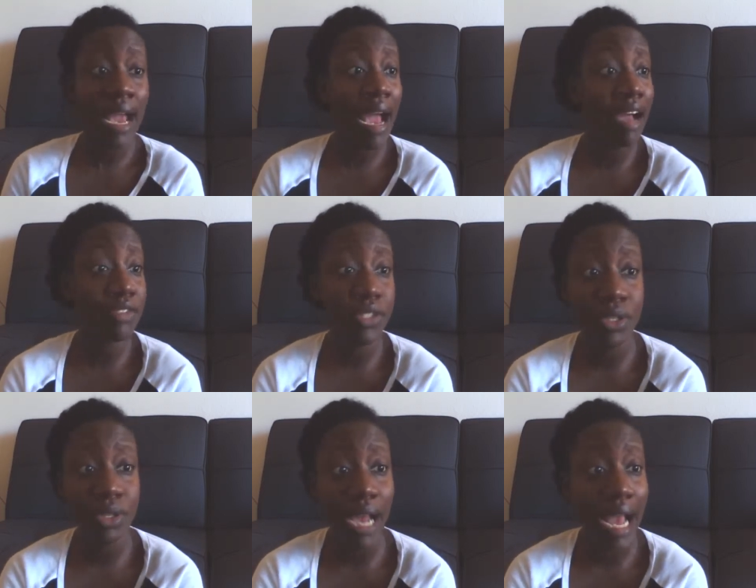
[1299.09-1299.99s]

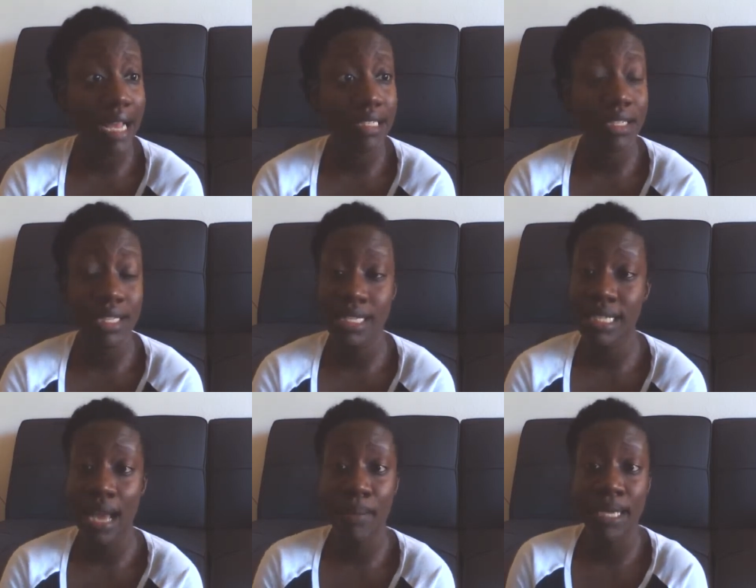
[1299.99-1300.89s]
After I took the
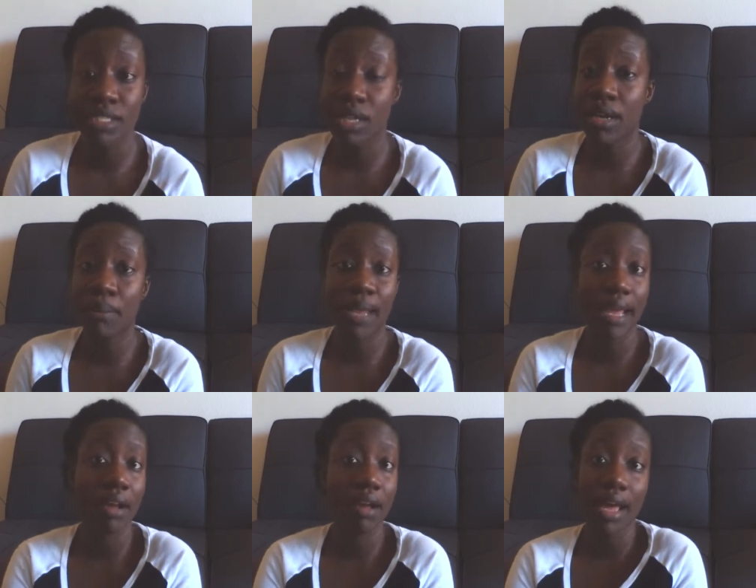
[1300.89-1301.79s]
exam, I started
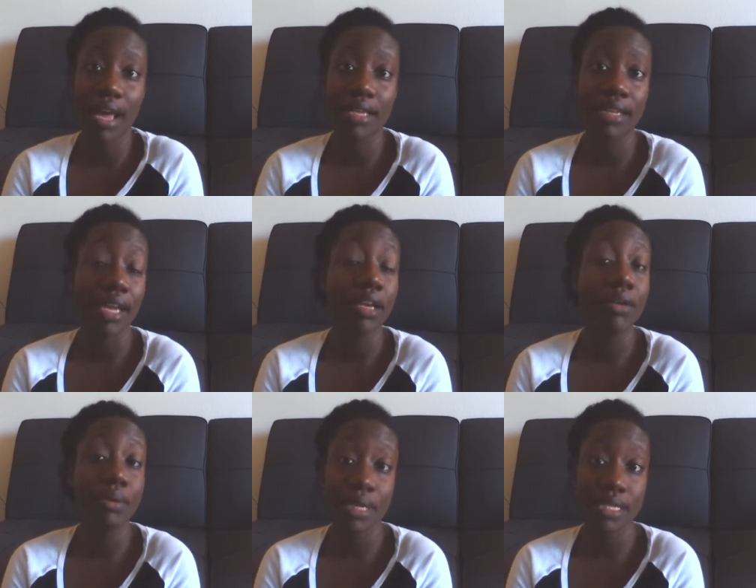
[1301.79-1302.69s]
applying online like
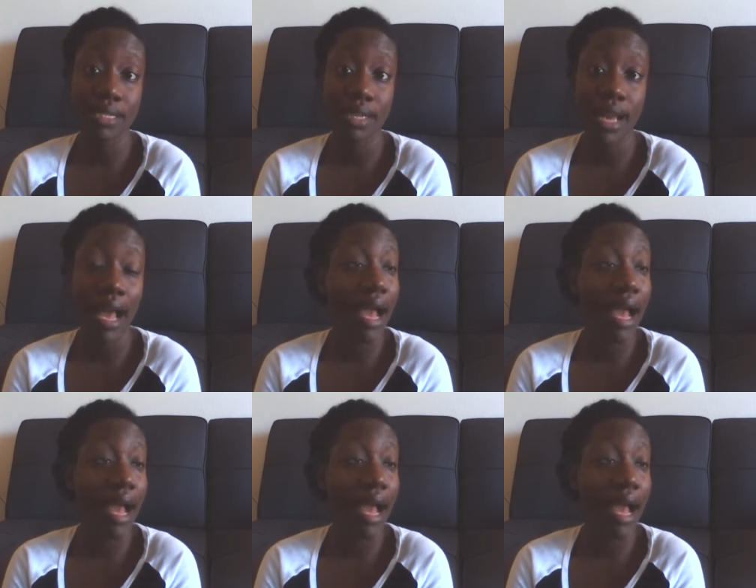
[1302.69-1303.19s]
crazy.